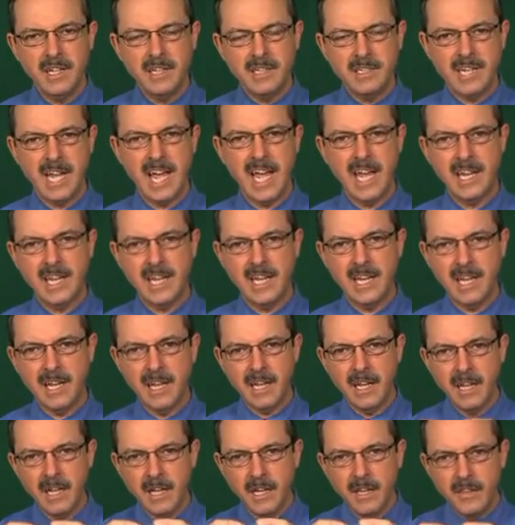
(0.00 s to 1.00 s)

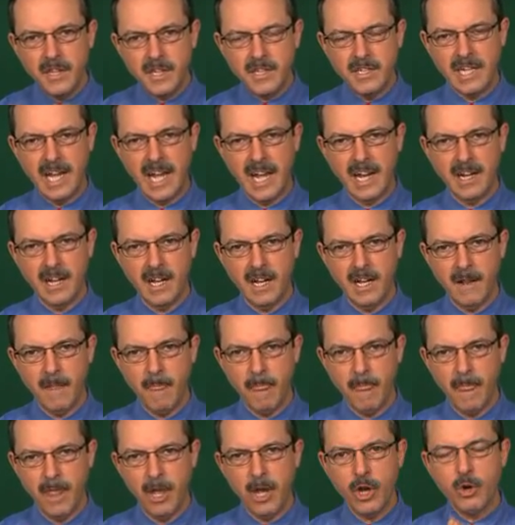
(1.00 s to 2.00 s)
taking the data,
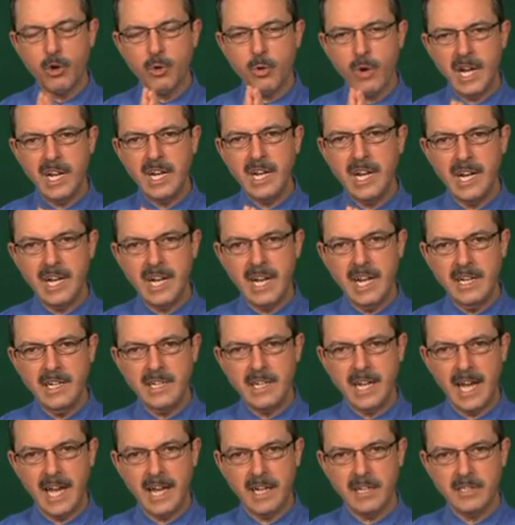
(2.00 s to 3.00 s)
creating an
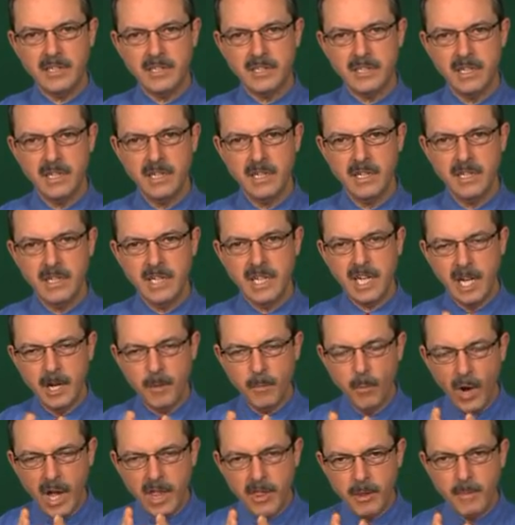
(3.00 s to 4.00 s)
index in a
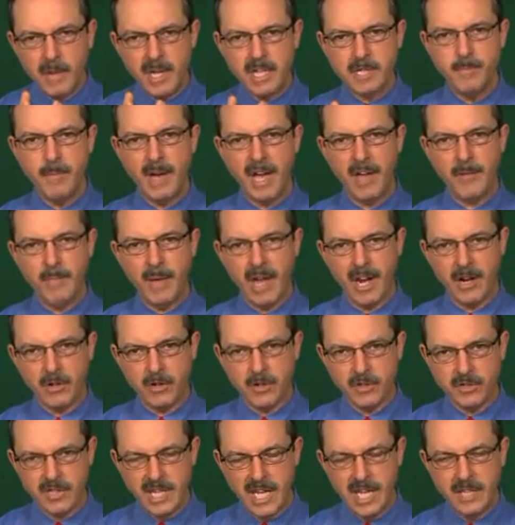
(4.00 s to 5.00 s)
way that makes
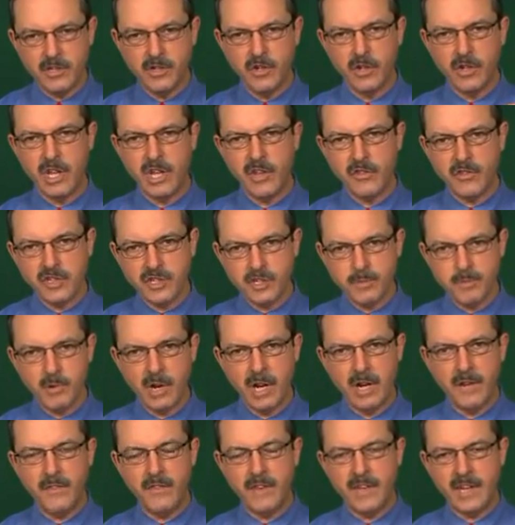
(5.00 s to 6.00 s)
mathematical sense, looking at the
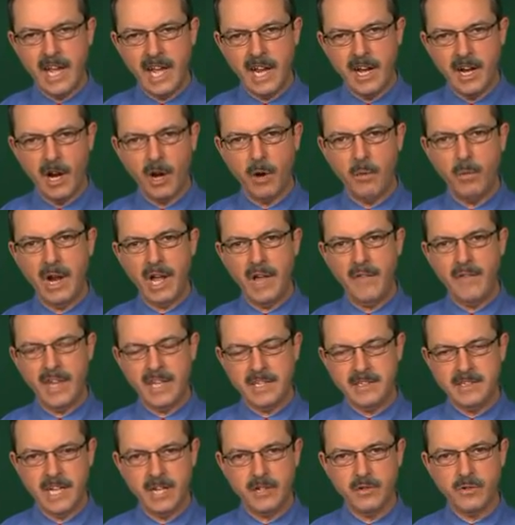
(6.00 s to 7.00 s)
spread of the data around
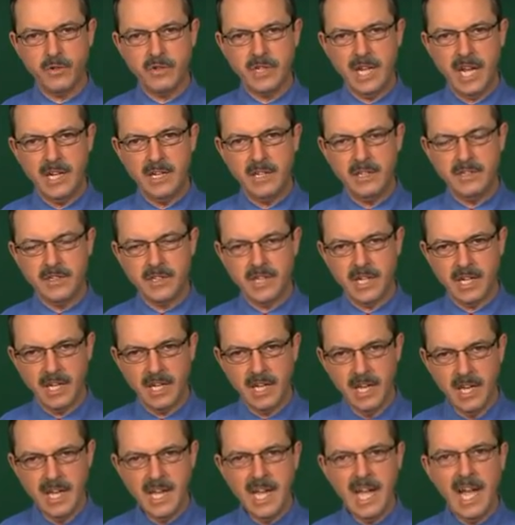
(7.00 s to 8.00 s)
that central
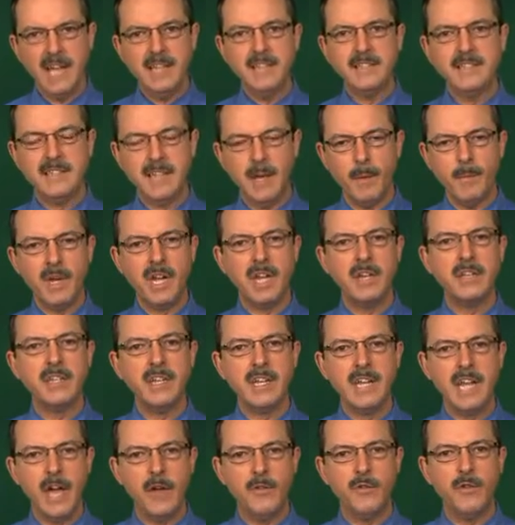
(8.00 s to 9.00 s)
tendency and summing it
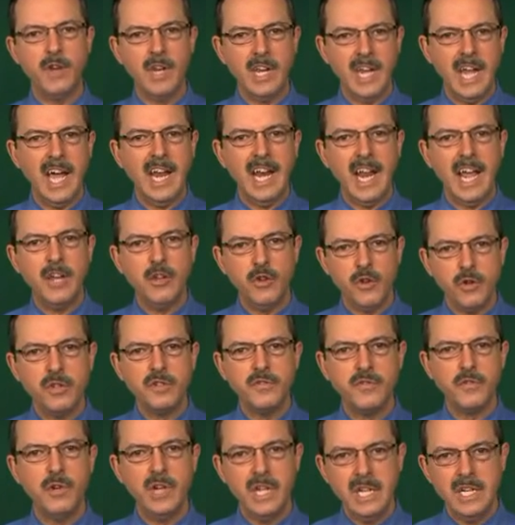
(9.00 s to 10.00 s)
together to get a
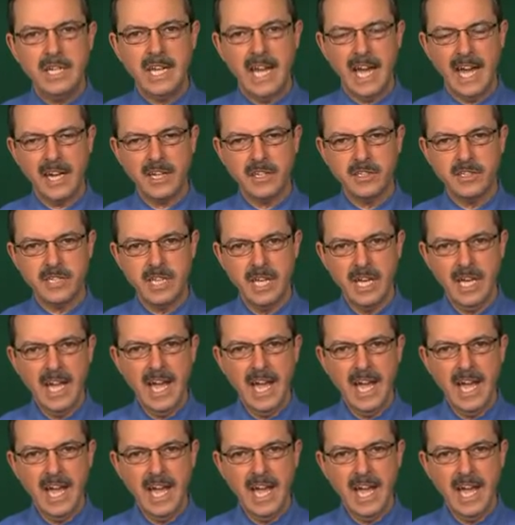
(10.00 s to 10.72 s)
useful index.